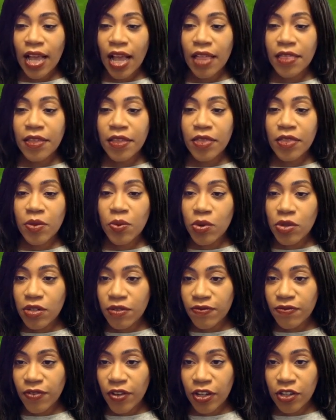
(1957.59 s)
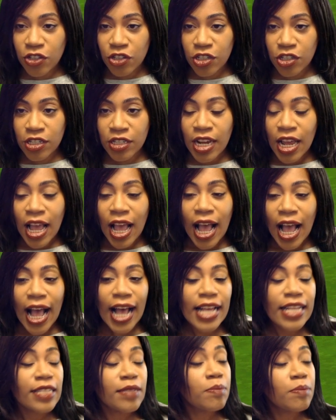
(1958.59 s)
And then the wooden version
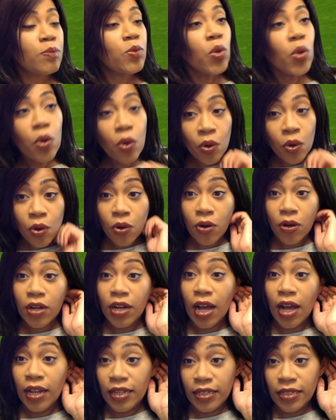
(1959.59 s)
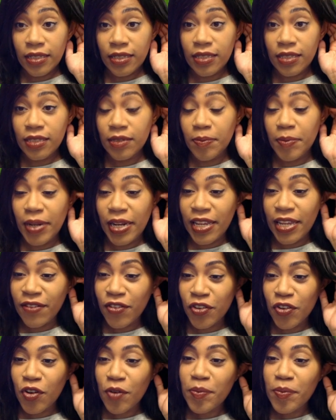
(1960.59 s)
has more colours, believe
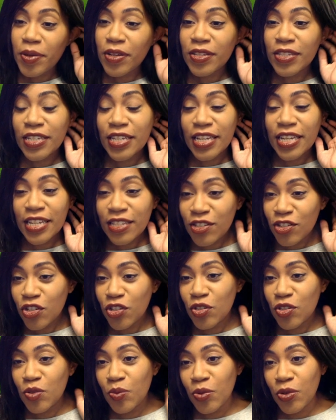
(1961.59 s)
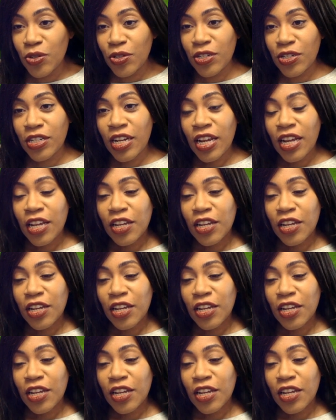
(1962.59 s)
it or not, because it is just the wood.